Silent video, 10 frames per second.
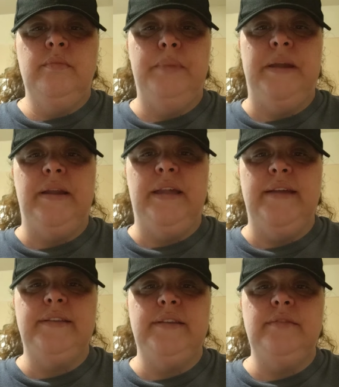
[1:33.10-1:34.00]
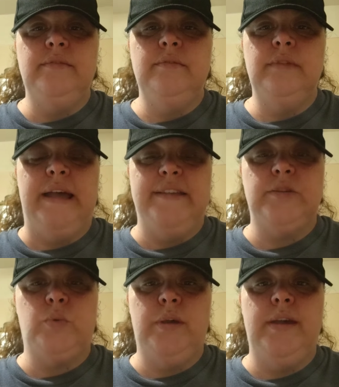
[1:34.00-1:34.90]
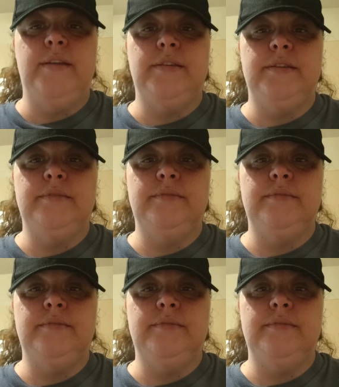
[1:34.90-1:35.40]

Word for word: being elected has quit.